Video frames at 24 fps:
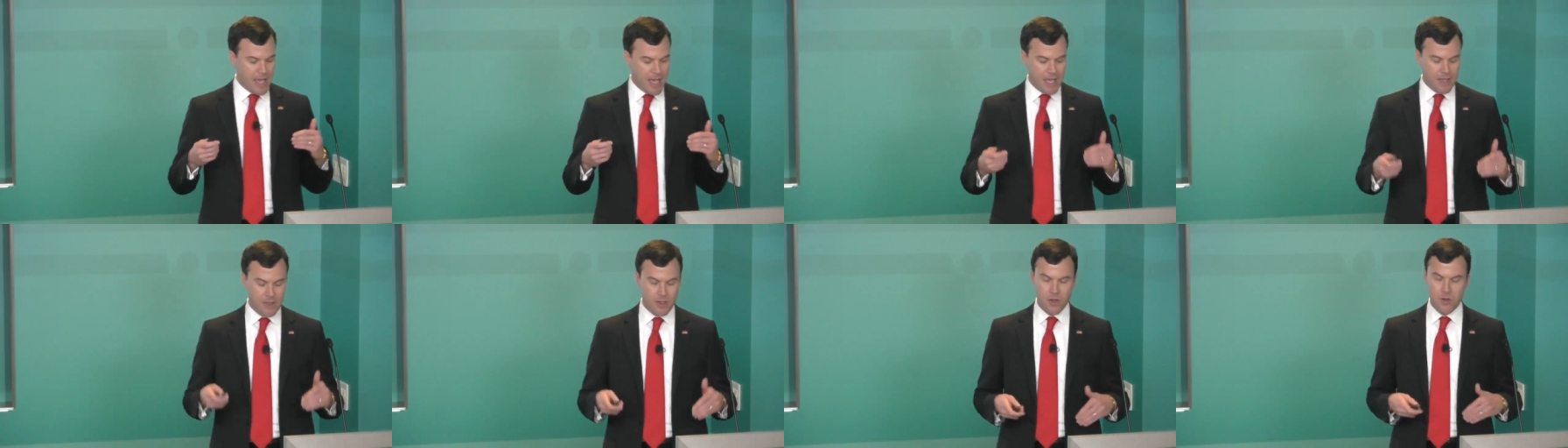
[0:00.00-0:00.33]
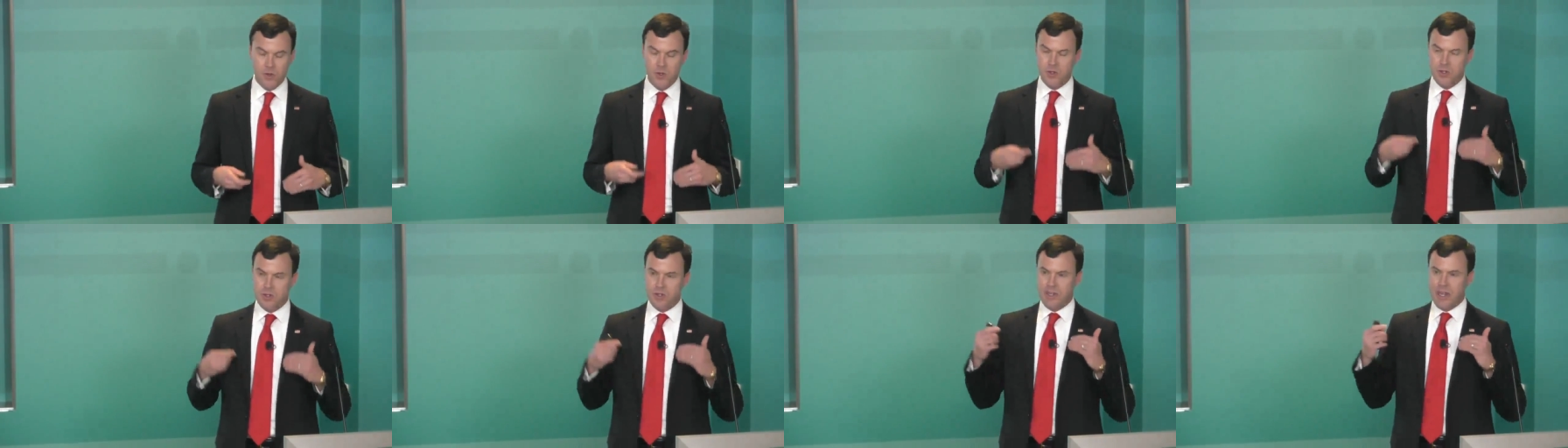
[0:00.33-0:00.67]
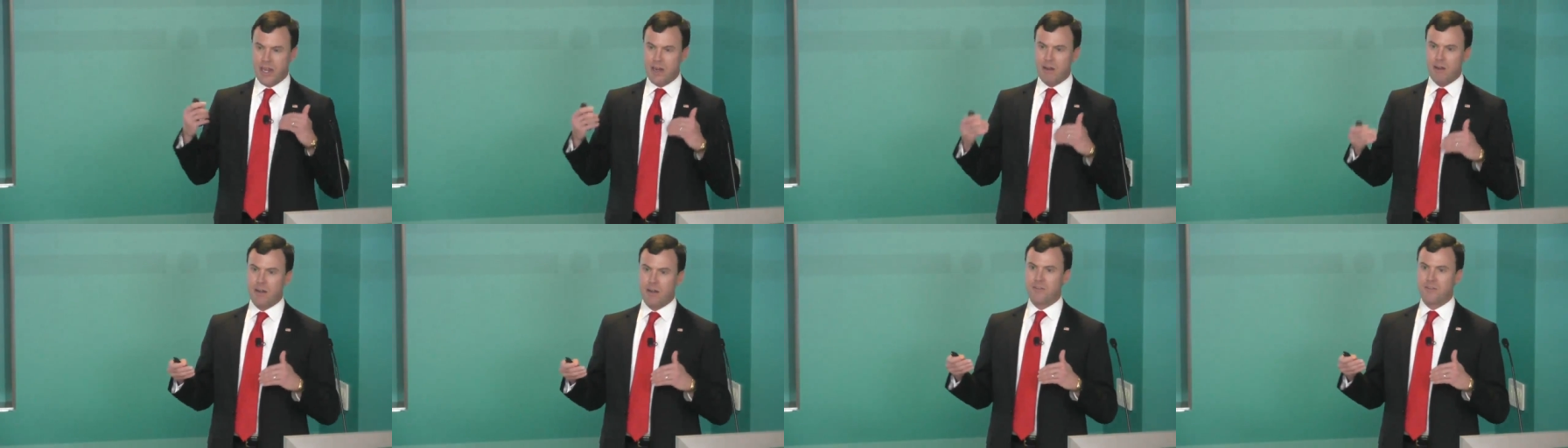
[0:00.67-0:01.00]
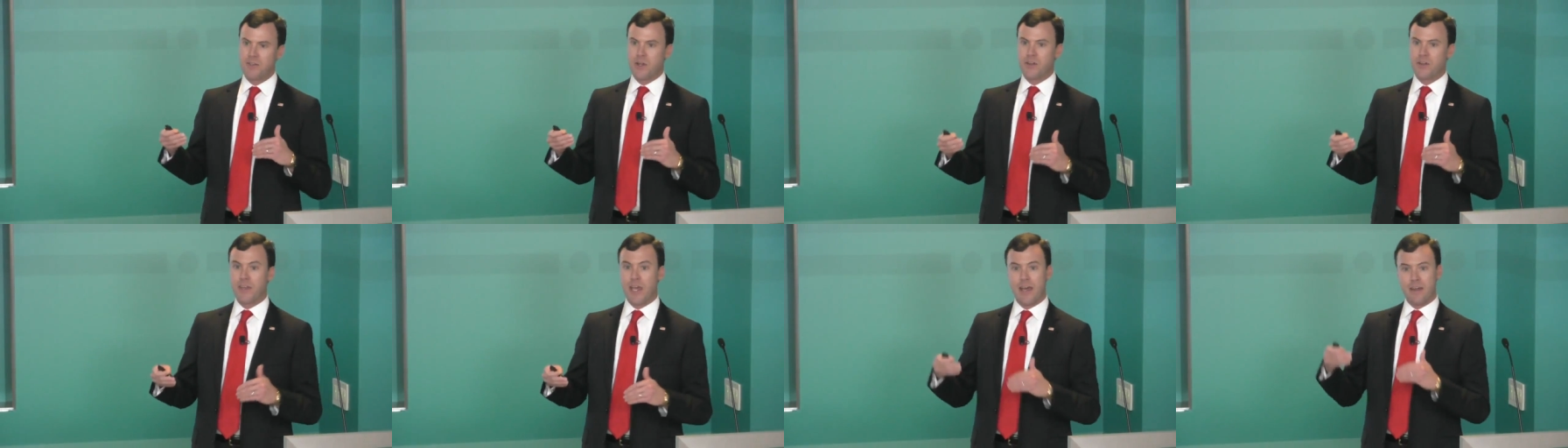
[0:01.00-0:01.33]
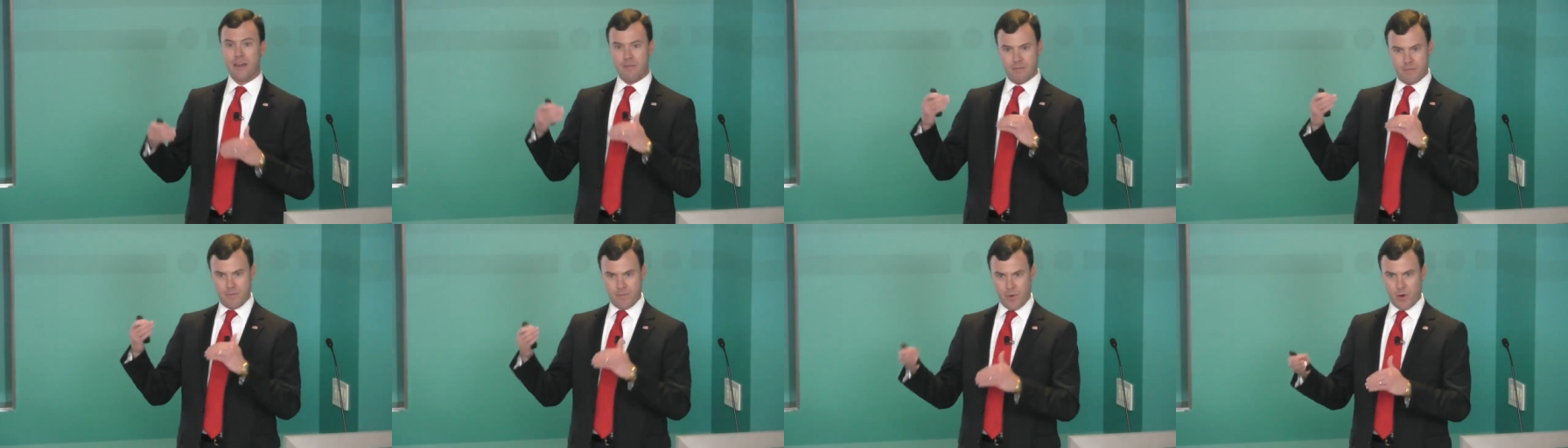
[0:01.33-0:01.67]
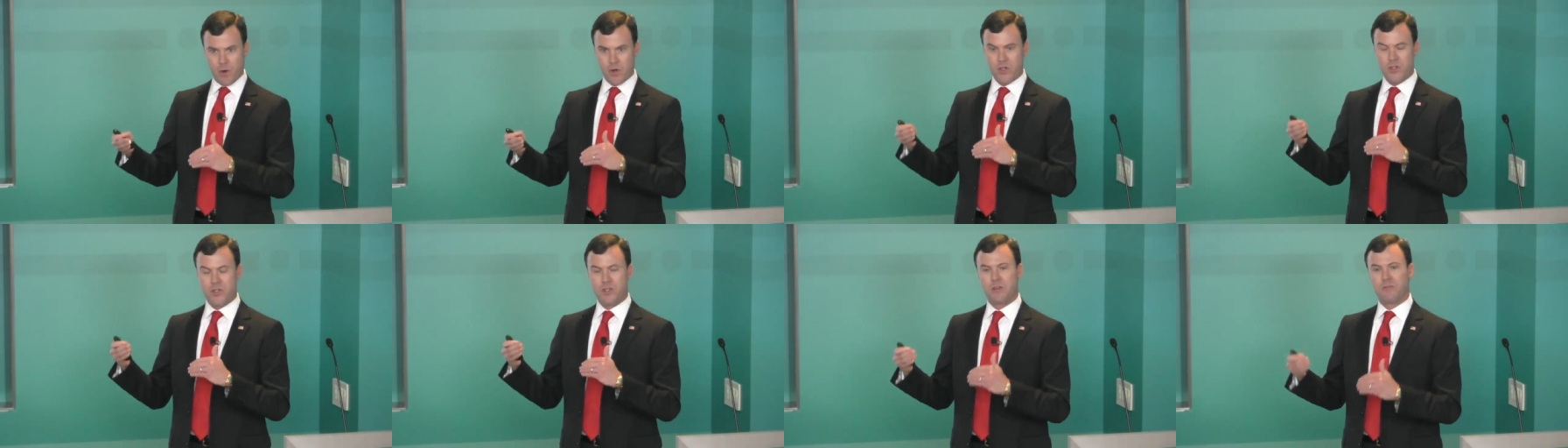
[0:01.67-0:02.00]
And those narratives are that
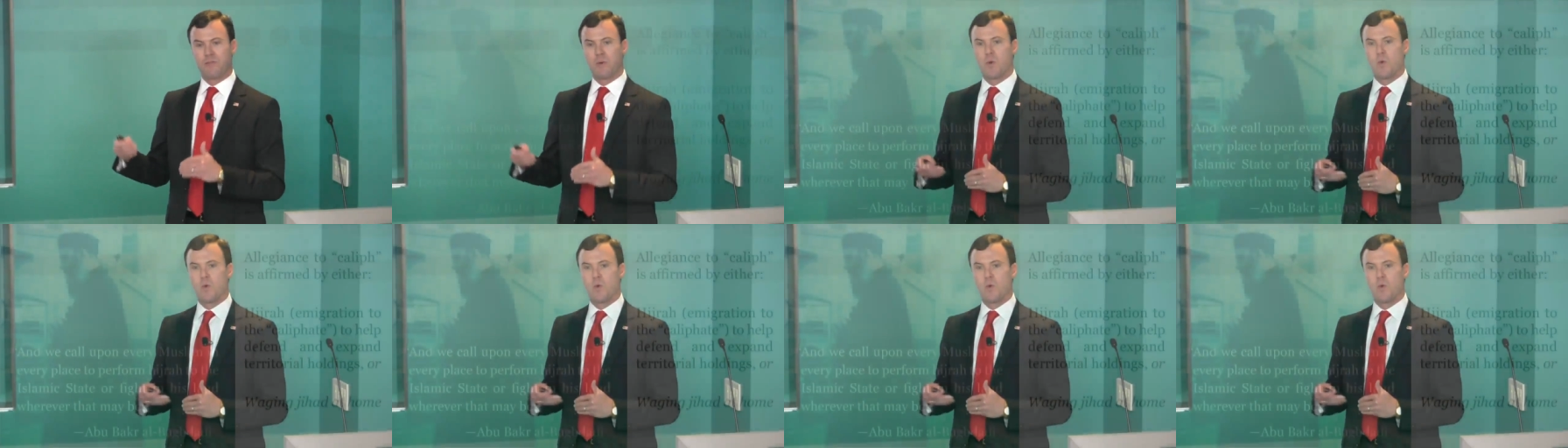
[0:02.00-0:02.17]
first, of